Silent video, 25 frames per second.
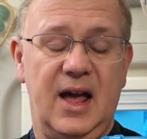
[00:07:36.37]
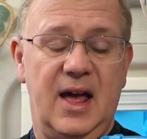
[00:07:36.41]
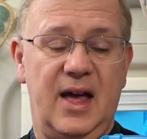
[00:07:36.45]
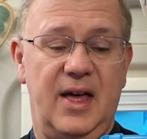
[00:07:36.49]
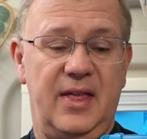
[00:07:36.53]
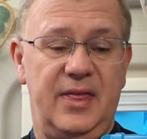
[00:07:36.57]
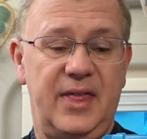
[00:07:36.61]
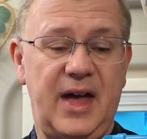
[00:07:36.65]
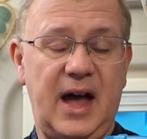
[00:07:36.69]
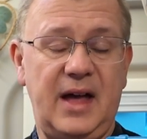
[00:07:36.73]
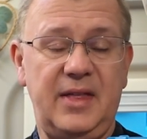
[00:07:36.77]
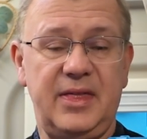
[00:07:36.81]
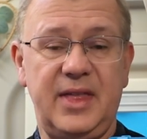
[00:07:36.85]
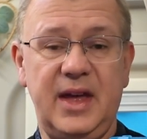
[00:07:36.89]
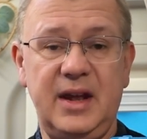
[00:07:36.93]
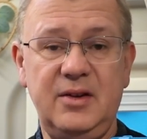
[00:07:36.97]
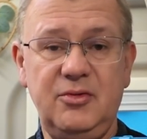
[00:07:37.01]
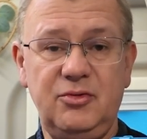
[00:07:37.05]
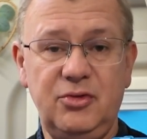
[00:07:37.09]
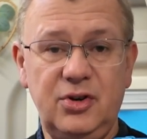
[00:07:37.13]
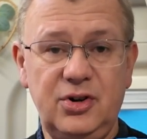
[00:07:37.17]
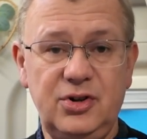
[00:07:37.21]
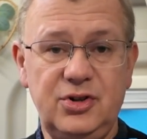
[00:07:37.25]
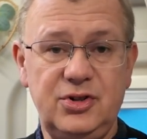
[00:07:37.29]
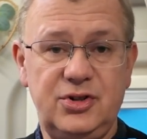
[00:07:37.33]
That then
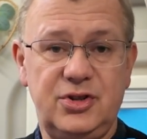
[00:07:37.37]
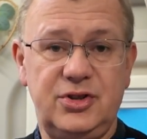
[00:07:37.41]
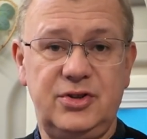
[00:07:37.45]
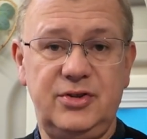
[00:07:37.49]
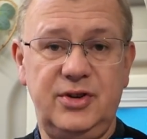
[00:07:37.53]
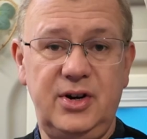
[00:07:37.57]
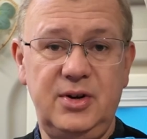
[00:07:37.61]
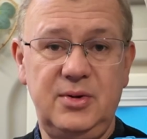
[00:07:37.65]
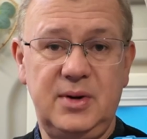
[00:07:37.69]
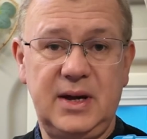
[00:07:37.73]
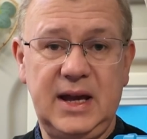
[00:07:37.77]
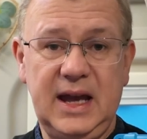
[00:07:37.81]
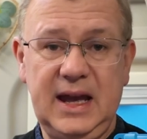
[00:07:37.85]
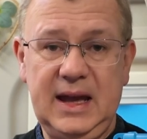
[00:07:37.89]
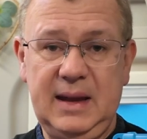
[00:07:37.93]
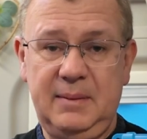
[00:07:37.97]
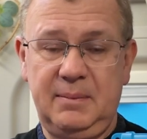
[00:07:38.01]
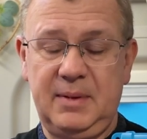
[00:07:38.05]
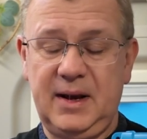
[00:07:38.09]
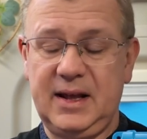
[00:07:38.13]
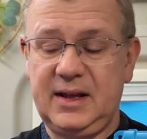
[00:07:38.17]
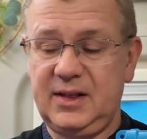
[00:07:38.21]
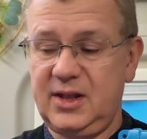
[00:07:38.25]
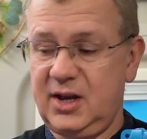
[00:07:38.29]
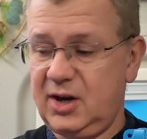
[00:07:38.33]
runs through
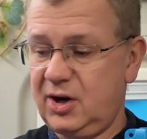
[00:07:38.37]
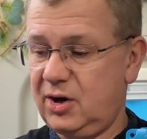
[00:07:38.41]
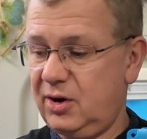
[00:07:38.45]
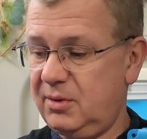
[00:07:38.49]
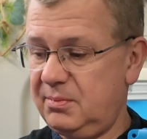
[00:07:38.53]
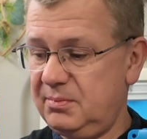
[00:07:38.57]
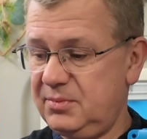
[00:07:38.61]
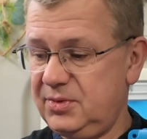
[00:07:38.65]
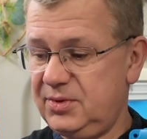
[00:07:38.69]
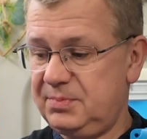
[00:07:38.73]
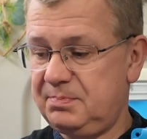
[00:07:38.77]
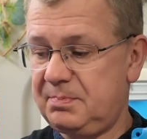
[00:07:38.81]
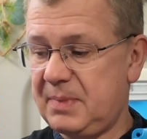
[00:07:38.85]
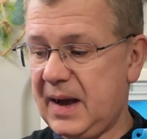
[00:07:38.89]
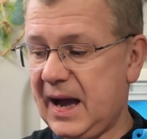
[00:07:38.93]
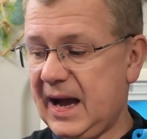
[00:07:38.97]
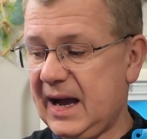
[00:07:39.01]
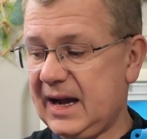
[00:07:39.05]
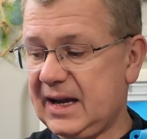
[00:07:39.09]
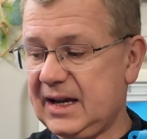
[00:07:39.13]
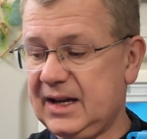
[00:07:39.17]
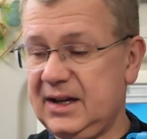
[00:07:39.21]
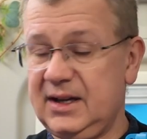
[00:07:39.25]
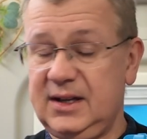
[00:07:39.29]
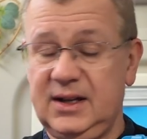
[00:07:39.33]
cabling that comes
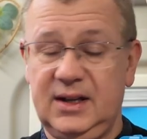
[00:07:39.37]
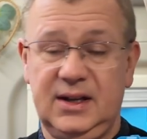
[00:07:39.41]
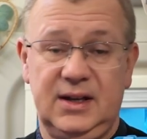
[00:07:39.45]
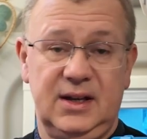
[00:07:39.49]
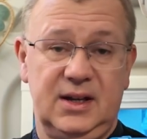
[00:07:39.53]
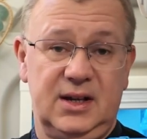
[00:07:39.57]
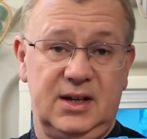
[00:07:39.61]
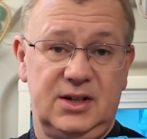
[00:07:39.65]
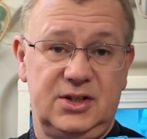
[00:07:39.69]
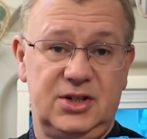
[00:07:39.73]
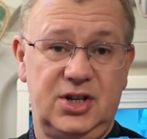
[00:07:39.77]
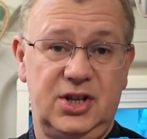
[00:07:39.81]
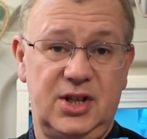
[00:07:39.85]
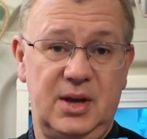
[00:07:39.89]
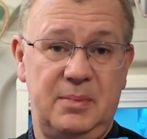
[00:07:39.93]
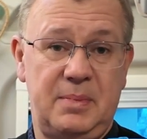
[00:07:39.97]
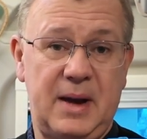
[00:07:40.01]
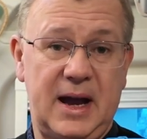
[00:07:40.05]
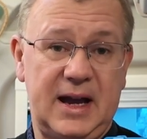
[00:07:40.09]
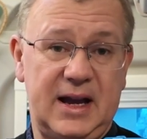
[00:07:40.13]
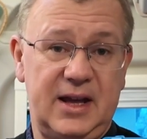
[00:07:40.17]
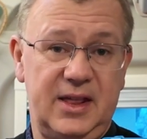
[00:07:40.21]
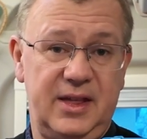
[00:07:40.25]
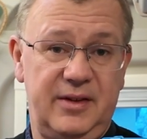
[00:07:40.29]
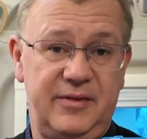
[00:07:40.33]
back to the
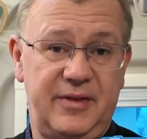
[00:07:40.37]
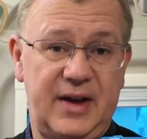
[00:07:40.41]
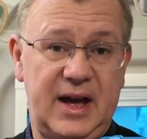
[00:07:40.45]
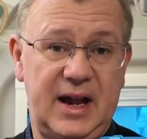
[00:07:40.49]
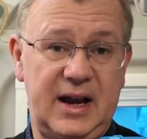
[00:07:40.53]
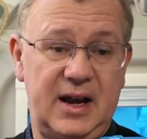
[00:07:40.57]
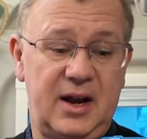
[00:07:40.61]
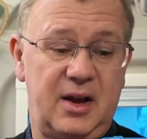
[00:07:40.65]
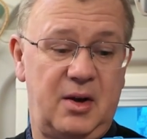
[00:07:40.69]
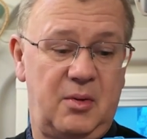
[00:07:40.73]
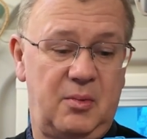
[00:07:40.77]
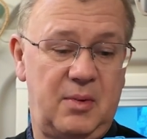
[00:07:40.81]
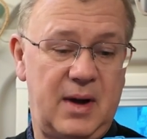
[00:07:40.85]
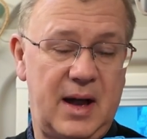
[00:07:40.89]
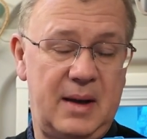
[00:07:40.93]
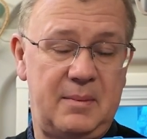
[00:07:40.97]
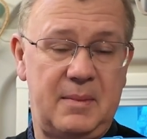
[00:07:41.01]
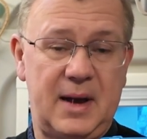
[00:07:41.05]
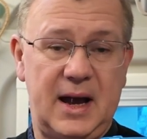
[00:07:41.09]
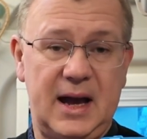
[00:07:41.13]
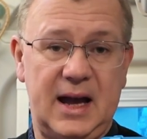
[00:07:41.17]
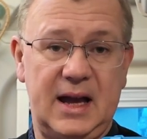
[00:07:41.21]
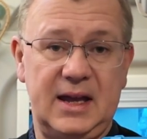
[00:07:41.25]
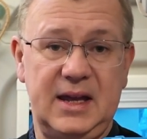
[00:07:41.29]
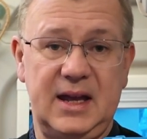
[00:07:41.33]
back of the van where
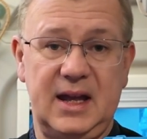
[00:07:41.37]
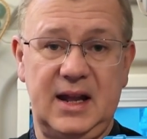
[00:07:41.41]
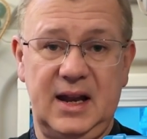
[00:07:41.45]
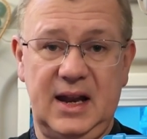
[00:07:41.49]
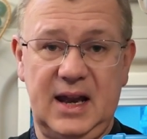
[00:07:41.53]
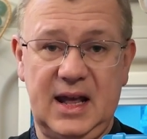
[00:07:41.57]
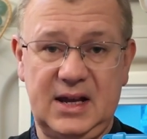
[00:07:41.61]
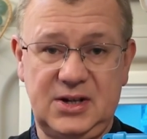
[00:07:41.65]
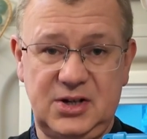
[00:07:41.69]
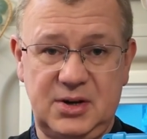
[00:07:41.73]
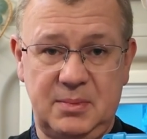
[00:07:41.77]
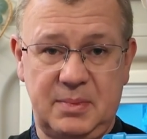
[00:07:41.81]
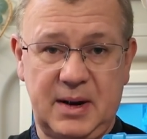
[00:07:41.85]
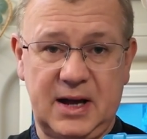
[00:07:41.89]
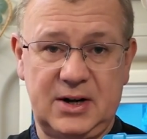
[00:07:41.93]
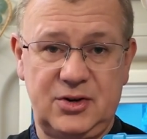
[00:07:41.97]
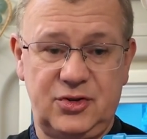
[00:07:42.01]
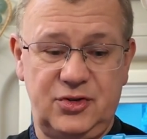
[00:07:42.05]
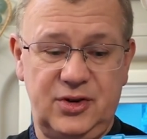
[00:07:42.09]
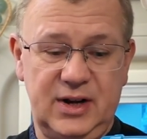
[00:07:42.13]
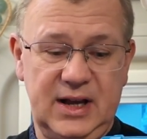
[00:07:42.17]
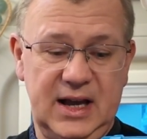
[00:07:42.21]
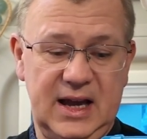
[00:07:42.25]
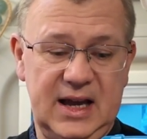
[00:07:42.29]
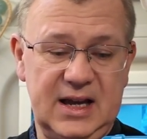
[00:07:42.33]
my leisure
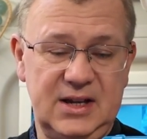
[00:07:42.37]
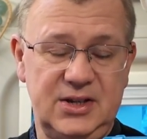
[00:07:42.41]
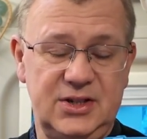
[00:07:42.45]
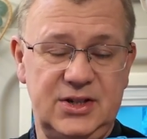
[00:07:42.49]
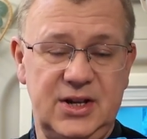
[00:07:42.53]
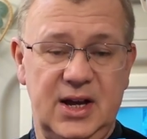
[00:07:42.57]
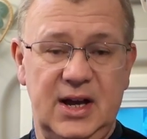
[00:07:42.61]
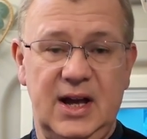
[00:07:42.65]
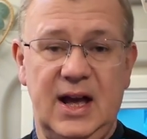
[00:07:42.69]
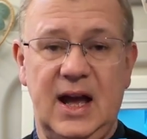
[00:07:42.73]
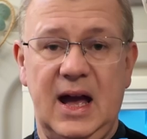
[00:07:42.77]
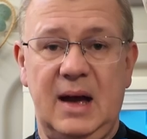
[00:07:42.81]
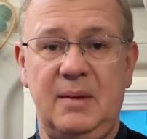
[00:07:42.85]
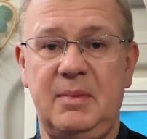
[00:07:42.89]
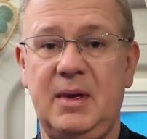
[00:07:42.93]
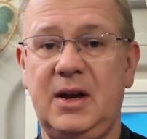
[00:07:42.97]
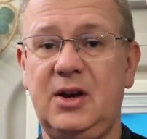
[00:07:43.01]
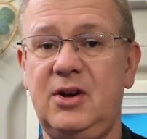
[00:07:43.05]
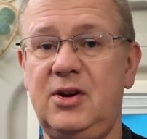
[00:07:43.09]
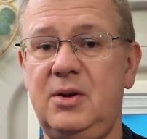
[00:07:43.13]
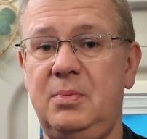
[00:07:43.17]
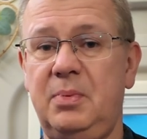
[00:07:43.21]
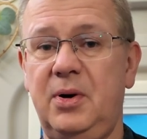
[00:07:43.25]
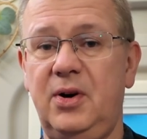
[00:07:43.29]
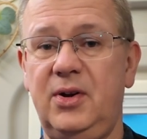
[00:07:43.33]
battery is, and I'm going
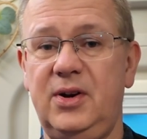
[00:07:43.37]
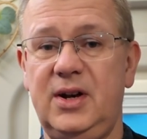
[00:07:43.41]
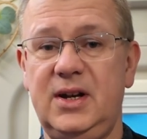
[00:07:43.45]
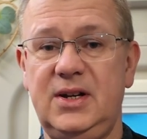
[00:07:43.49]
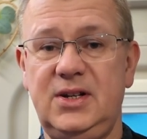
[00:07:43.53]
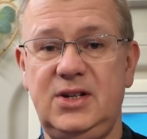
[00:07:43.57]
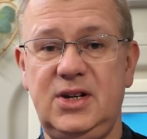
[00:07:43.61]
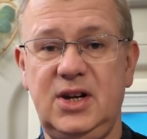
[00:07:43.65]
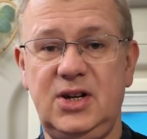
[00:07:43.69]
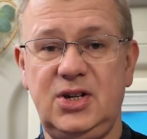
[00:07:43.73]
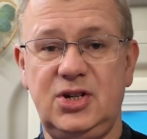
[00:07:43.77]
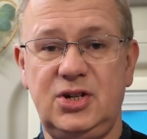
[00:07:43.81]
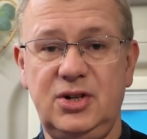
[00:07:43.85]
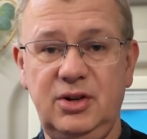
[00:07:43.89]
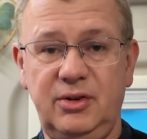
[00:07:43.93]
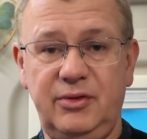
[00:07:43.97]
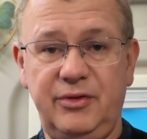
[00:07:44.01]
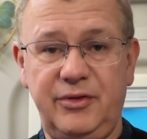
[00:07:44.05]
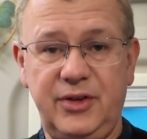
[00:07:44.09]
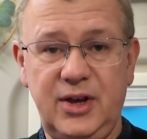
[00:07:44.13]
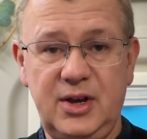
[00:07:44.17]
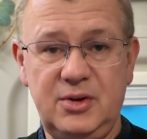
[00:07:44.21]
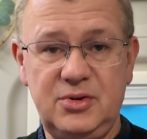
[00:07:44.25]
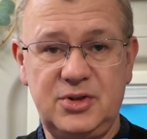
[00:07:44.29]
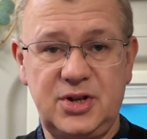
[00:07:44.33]
to put an additional
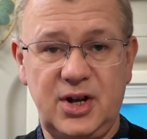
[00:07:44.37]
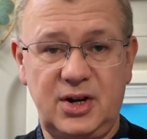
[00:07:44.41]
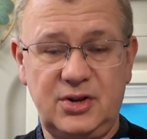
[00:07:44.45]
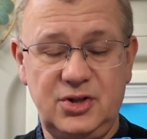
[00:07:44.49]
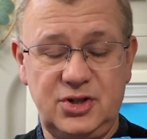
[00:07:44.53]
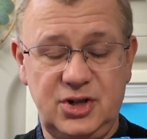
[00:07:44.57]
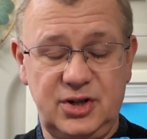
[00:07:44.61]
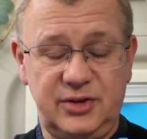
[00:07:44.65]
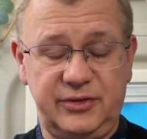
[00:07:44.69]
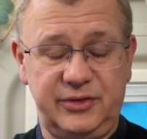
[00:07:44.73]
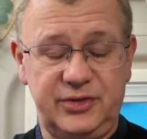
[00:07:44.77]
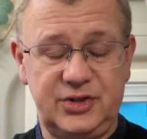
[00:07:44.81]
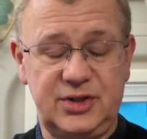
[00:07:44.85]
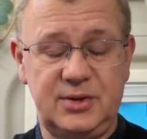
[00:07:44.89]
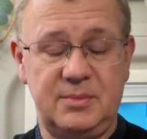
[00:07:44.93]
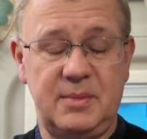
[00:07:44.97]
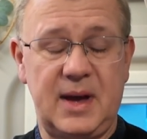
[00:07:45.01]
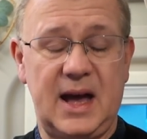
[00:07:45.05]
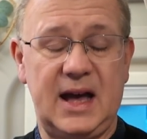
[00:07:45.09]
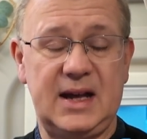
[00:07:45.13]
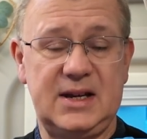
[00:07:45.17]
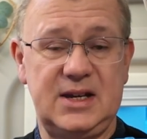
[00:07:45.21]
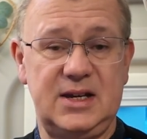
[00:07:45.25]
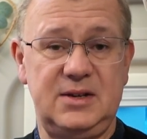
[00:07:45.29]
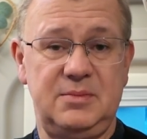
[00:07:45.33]
fuse on just for some
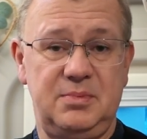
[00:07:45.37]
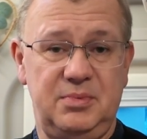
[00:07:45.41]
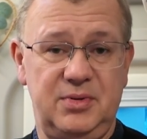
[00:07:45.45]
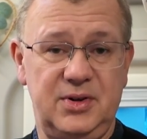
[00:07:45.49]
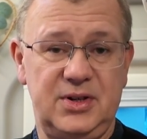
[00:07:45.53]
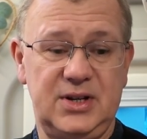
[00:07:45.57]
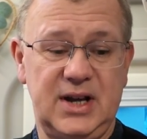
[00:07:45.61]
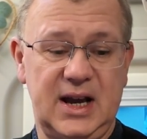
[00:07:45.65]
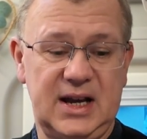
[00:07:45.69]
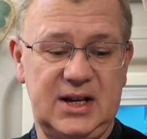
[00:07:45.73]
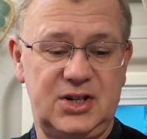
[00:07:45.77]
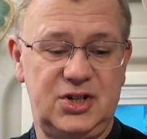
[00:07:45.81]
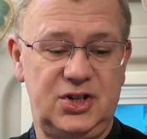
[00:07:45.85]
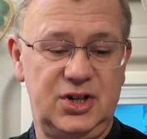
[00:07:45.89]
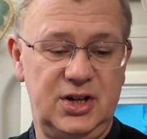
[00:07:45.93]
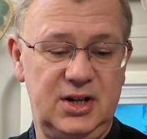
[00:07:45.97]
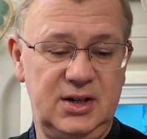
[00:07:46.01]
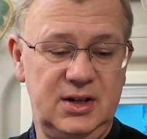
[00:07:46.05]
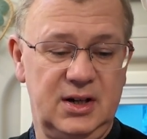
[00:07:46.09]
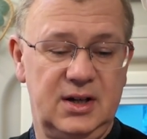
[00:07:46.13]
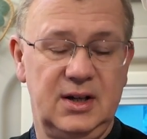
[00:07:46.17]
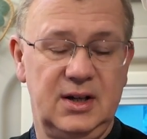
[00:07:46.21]
added protection,